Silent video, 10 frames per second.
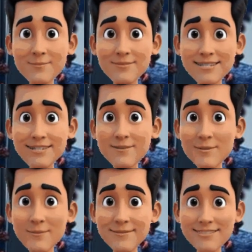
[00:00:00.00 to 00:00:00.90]
Build
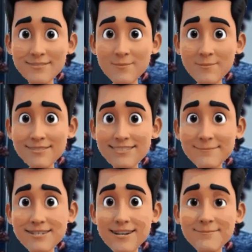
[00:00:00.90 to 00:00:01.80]
your immunity with a
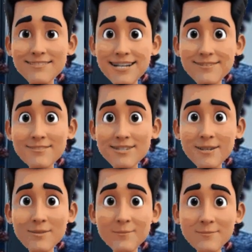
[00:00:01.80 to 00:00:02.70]
healthy diet,
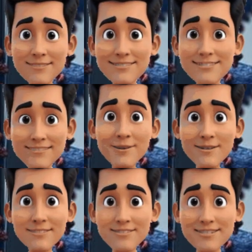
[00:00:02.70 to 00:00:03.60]
enough sleep,
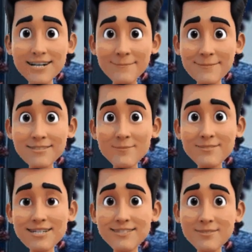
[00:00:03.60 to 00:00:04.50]
and regular
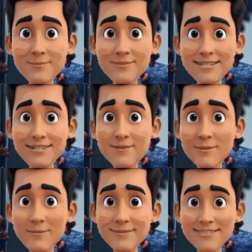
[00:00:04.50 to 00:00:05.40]
exercise.
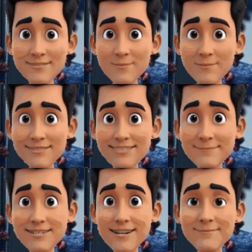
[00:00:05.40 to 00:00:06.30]
During
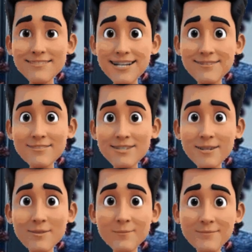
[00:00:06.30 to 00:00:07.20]
outbreaks,
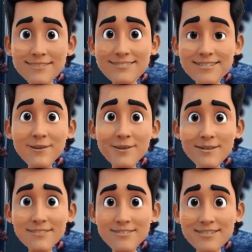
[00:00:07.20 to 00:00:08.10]
avoid crowded
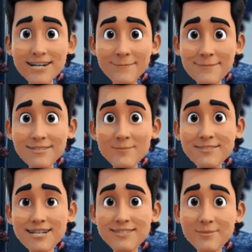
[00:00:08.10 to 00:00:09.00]
areas or close
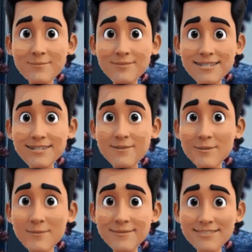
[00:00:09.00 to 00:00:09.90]
contact with sick
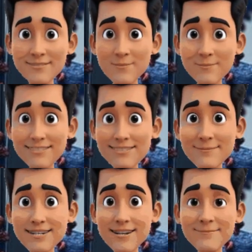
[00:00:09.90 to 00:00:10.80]
individuals.
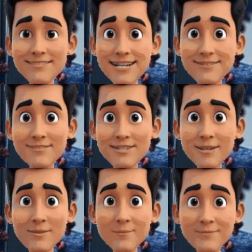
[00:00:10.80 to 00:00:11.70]

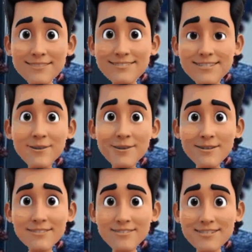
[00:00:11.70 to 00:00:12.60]
Practice good hygiene
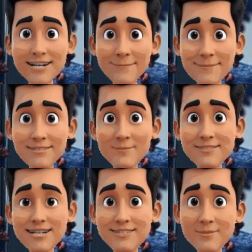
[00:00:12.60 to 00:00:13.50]
like hand washing
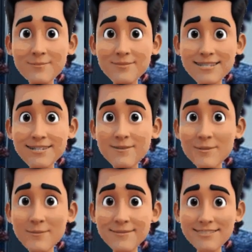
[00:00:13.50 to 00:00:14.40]
and proper coughing
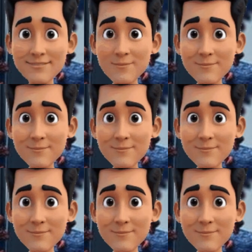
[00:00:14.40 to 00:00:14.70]
etiquette.